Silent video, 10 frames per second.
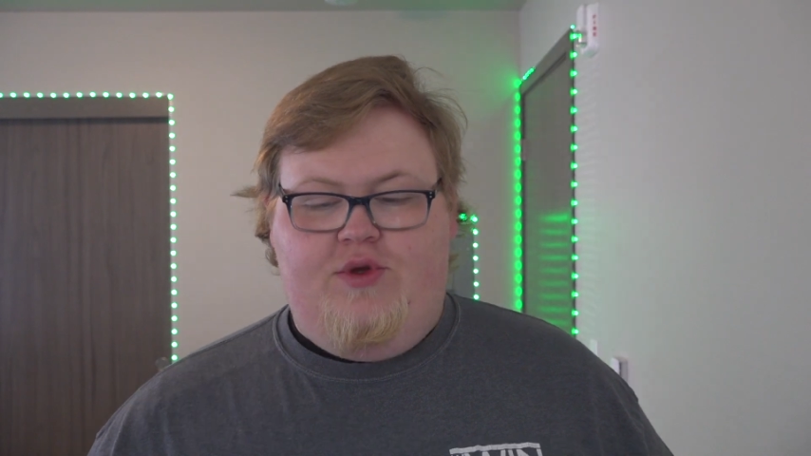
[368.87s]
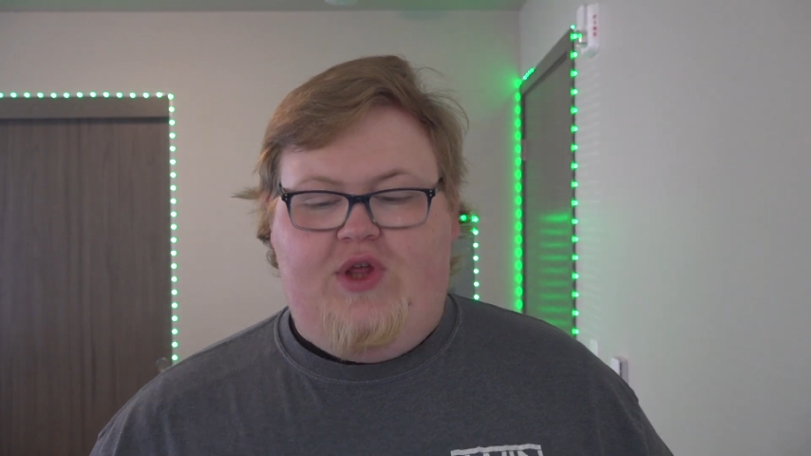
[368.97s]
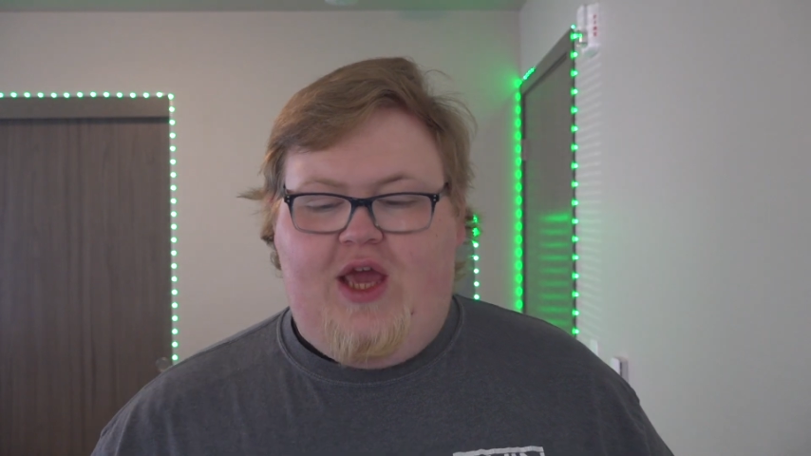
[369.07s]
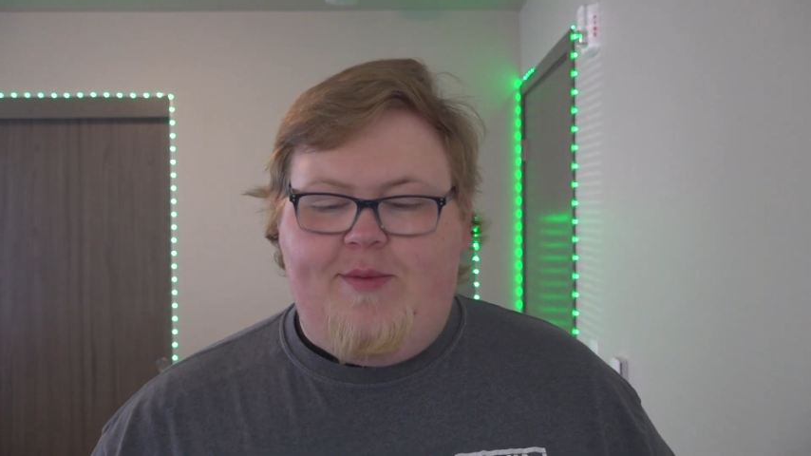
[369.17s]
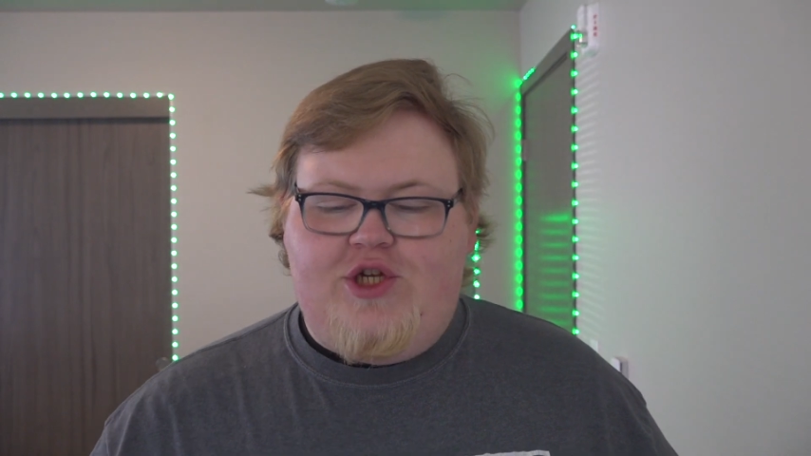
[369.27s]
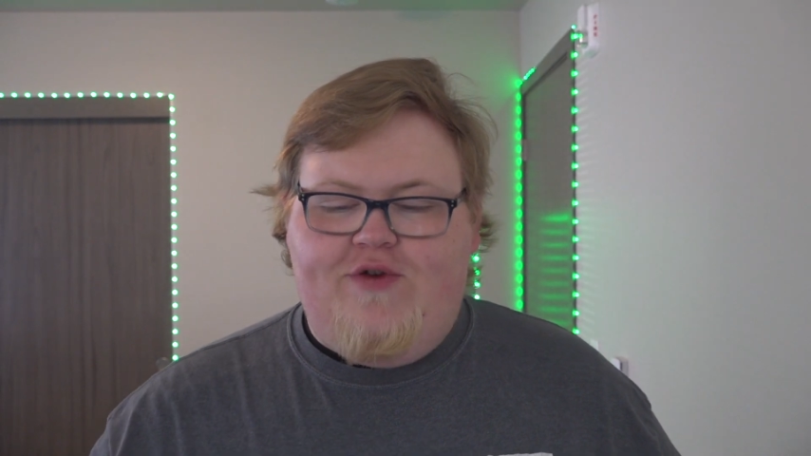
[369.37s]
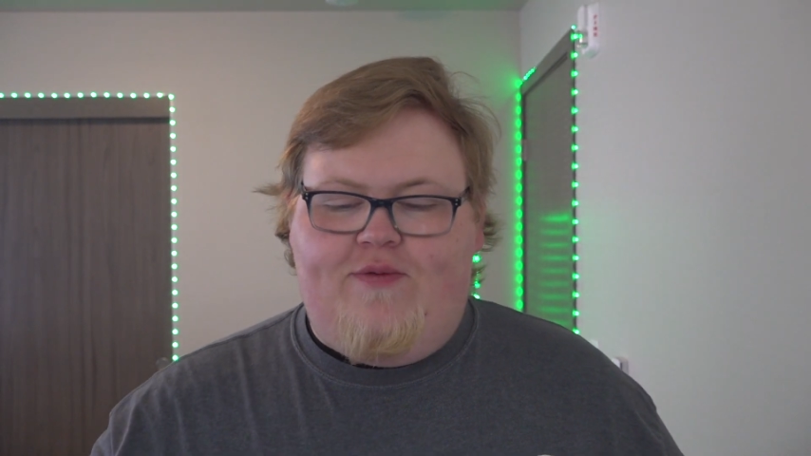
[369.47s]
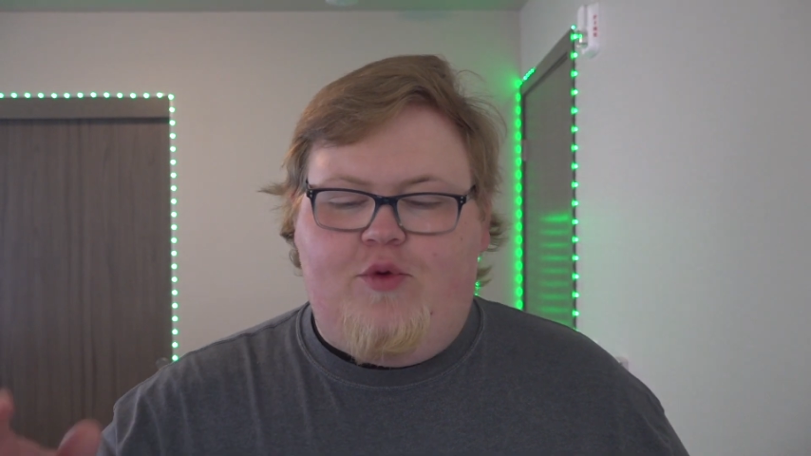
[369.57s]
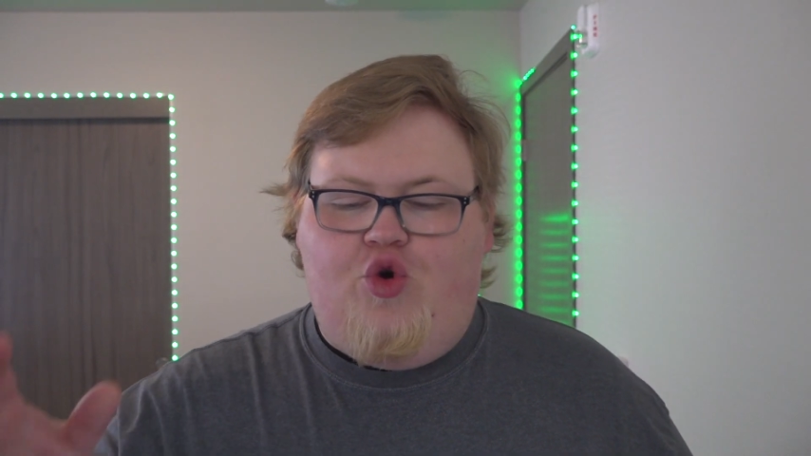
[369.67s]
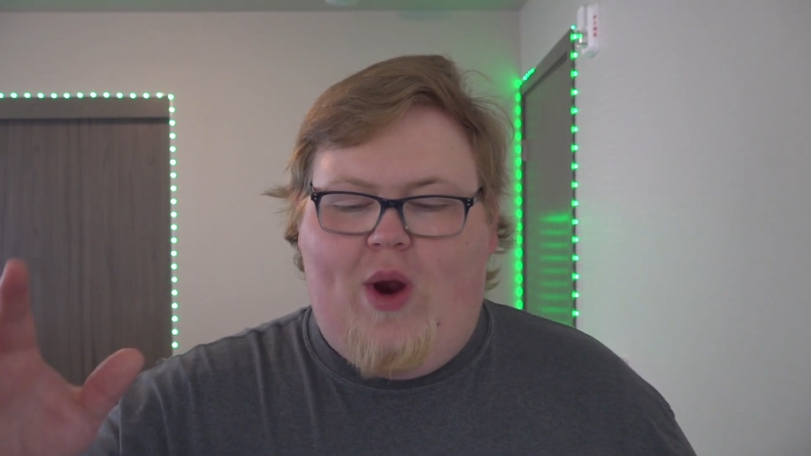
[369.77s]
The image of
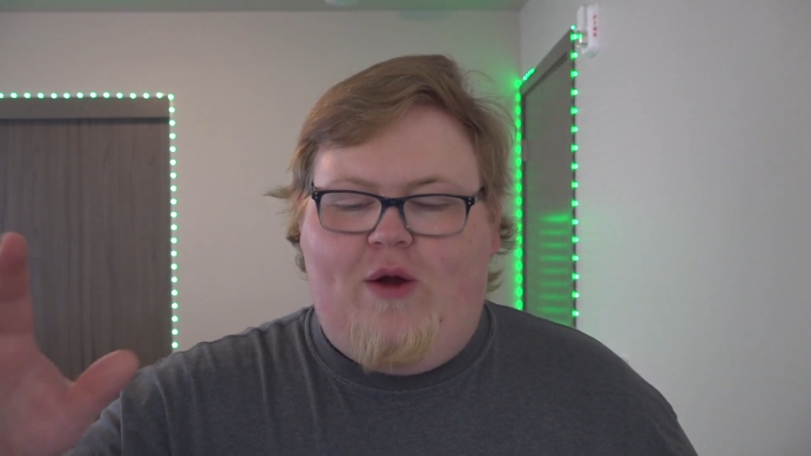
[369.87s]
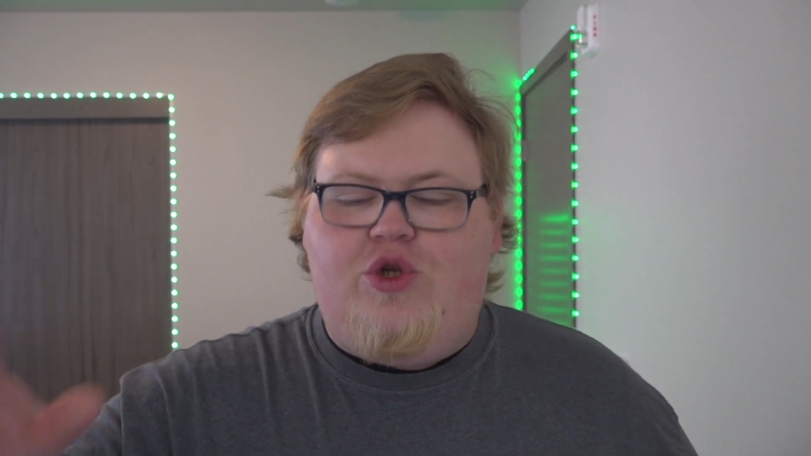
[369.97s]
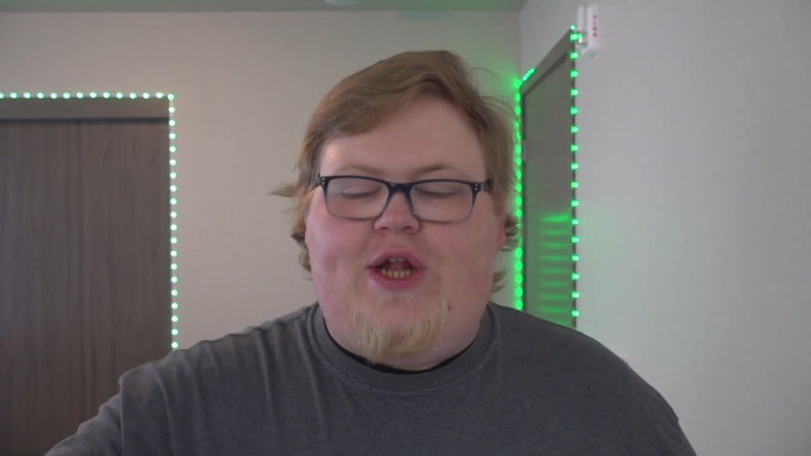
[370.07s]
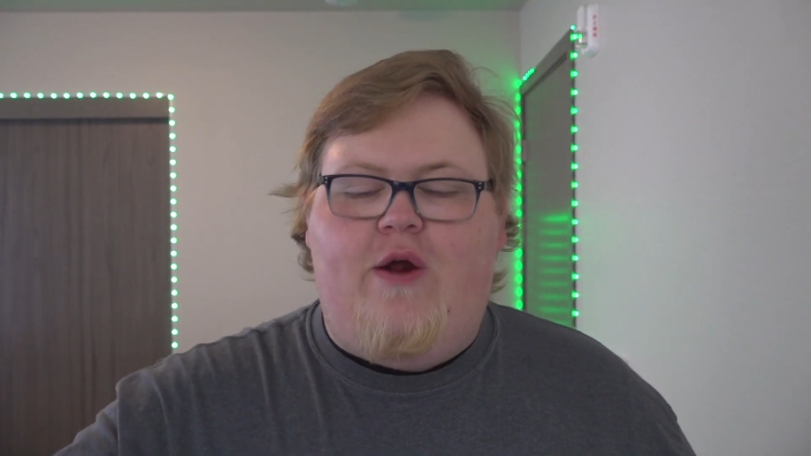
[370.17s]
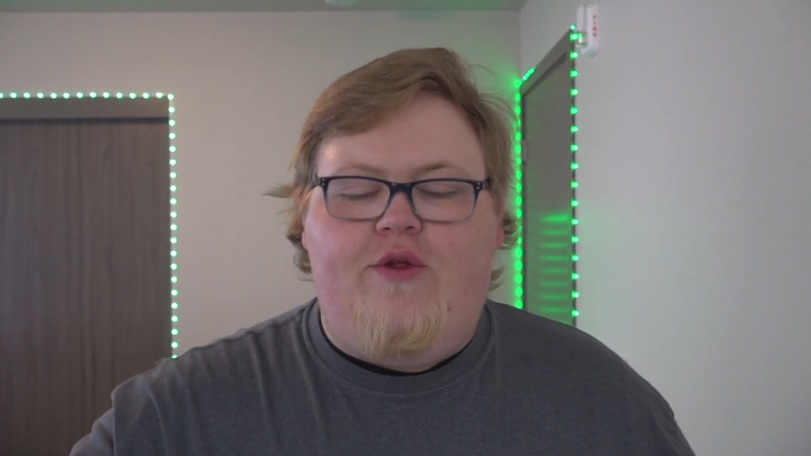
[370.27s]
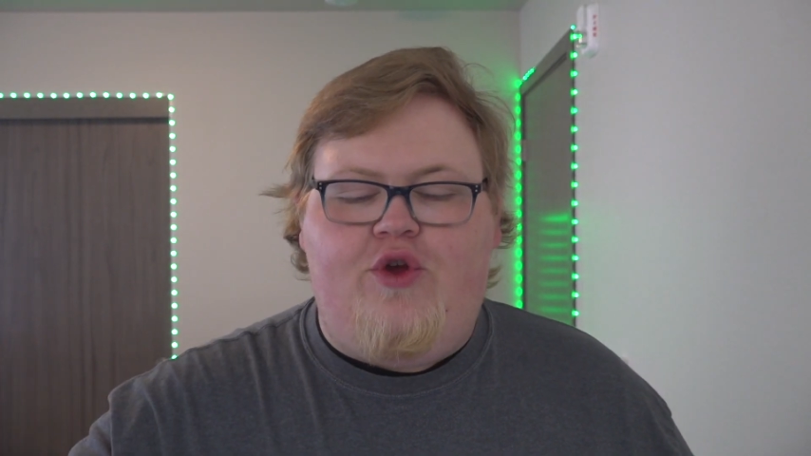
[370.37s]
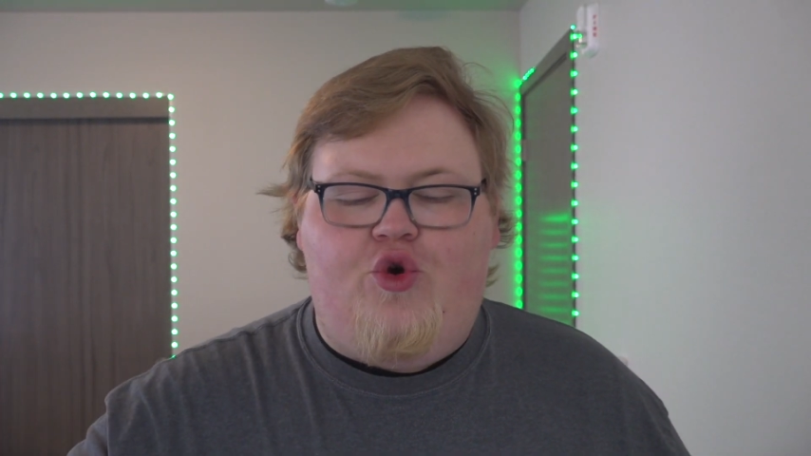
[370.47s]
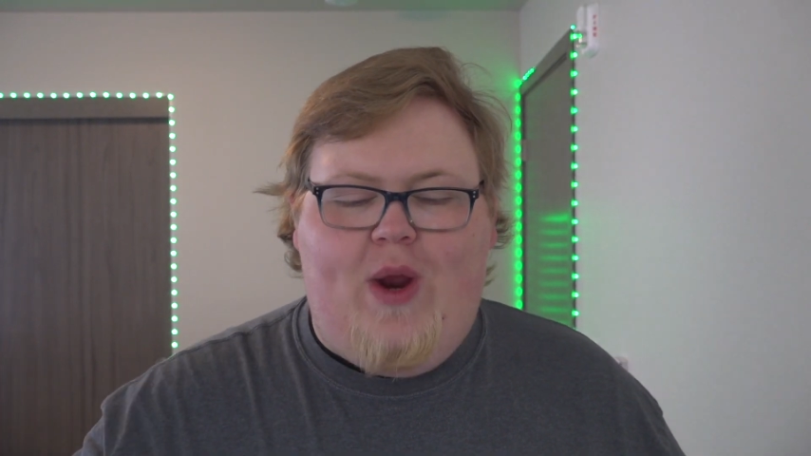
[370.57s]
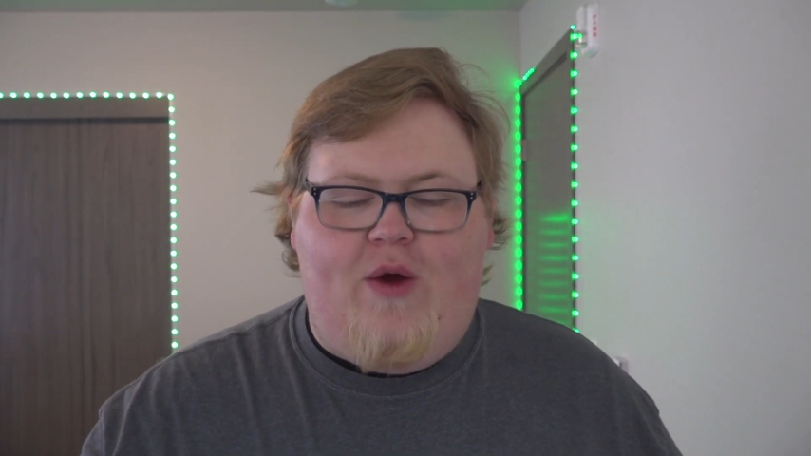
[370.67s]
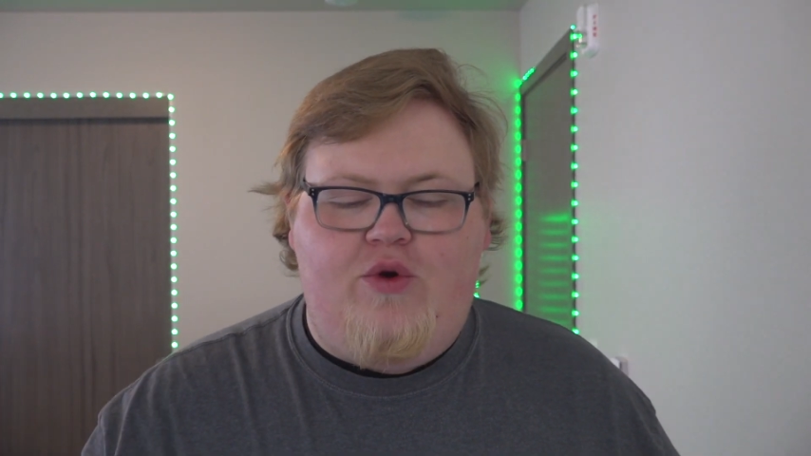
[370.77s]
him crouched down on the
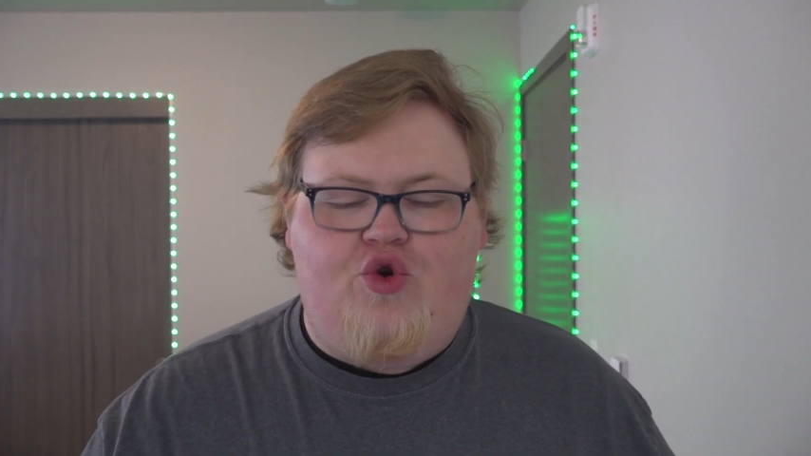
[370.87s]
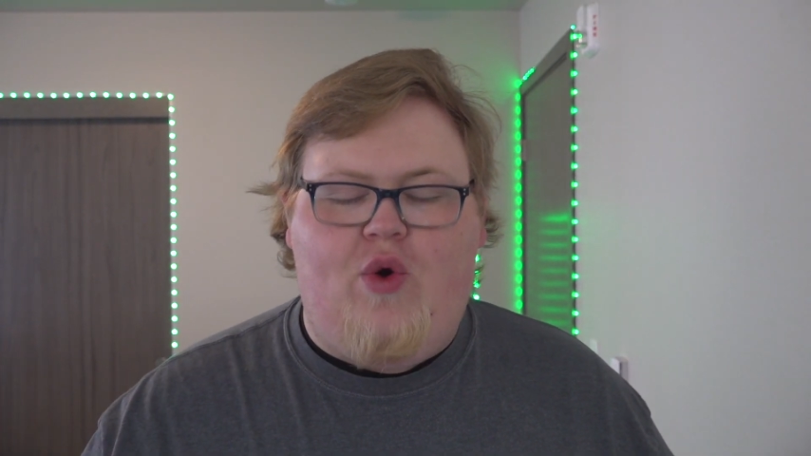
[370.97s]
ground